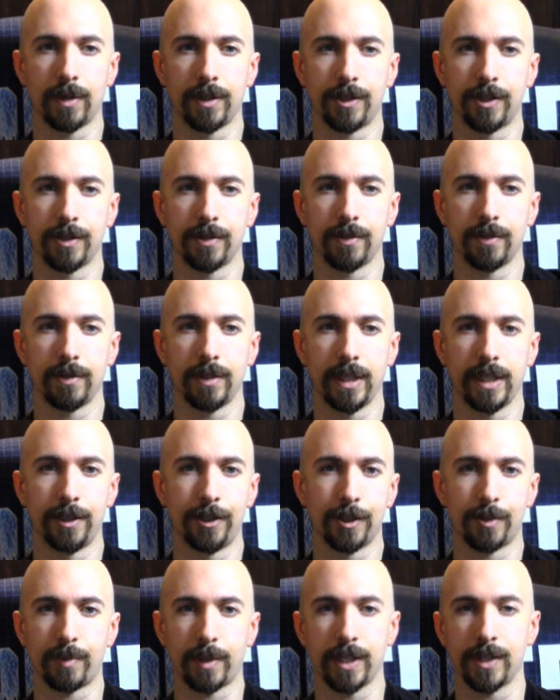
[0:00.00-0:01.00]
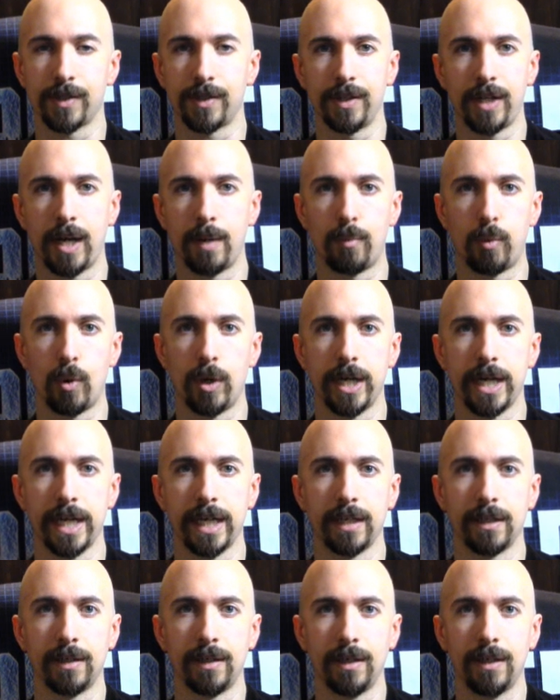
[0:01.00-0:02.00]
it just because it's
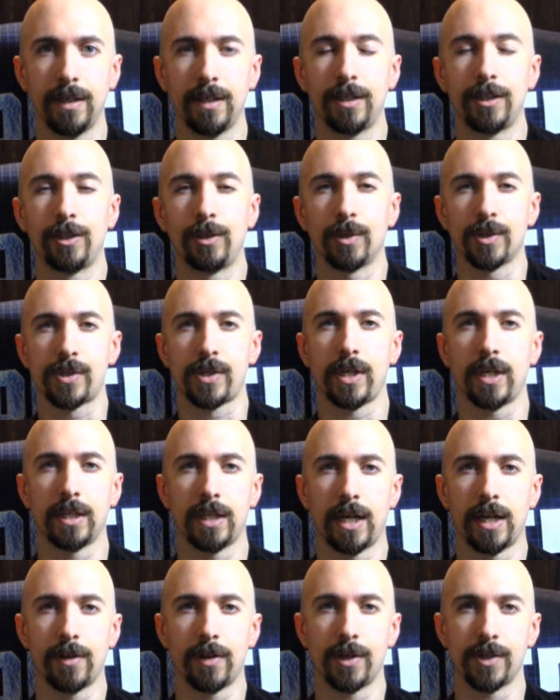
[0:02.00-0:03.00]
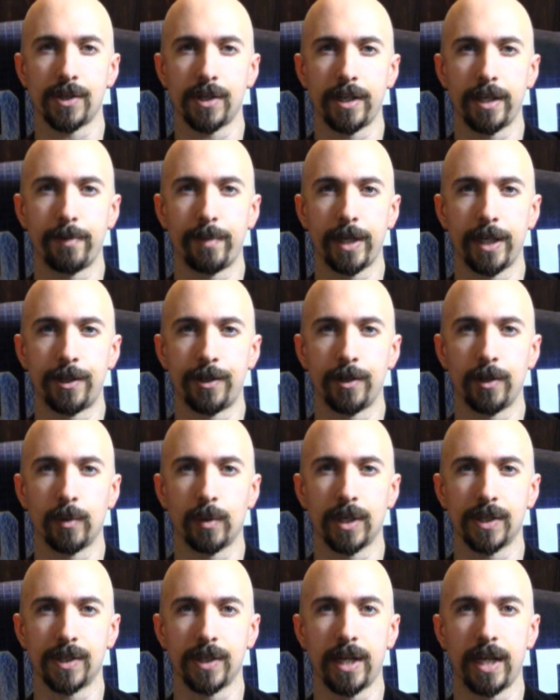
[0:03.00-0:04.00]
9.8. You'll see a lot of those on eBay too, where
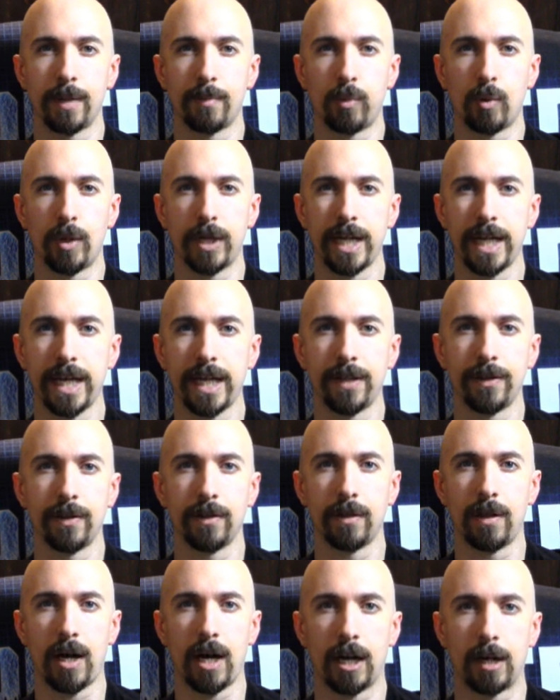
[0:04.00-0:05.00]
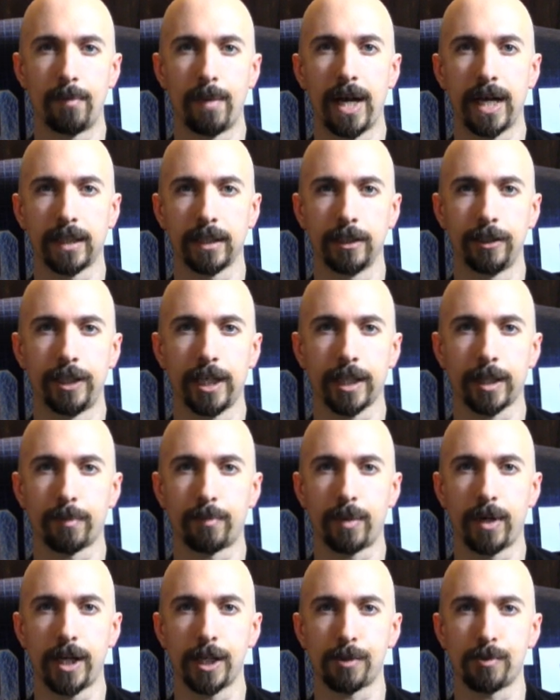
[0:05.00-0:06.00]
it's a 9.8. They'll automatically jack the
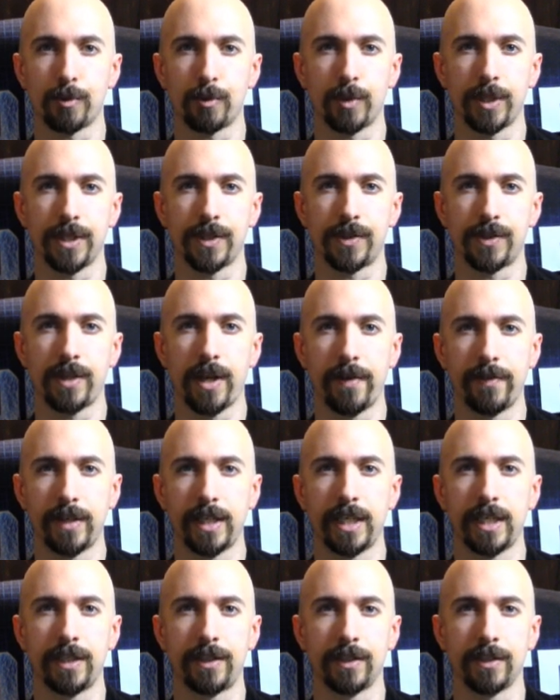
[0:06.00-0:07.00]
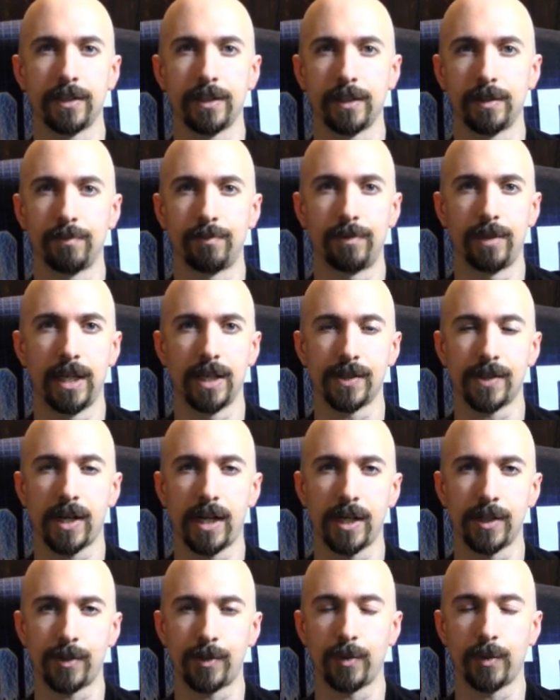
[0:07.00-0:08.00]
price between $70 to as
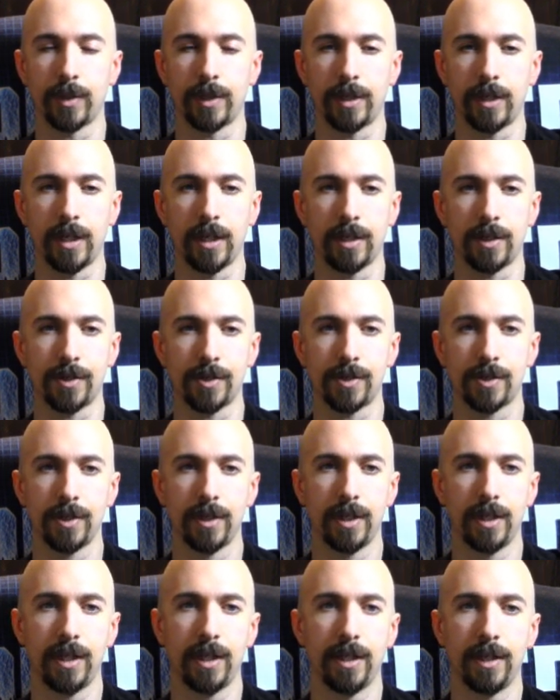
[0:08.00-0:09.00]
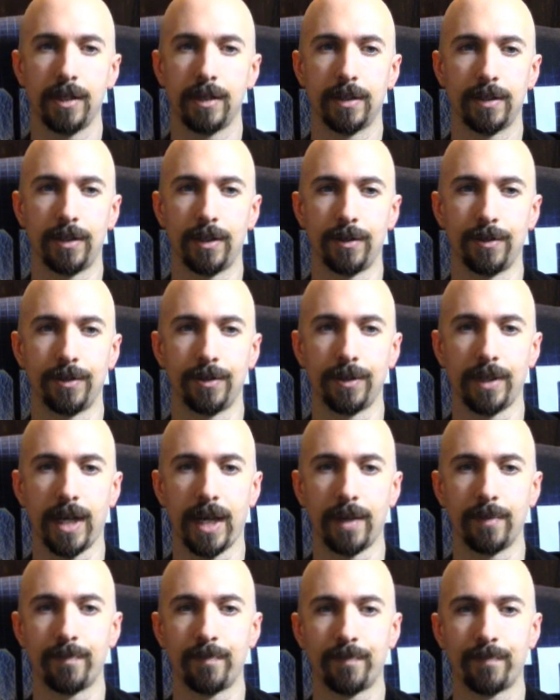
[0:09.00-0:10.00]
high as $200. Don't do that.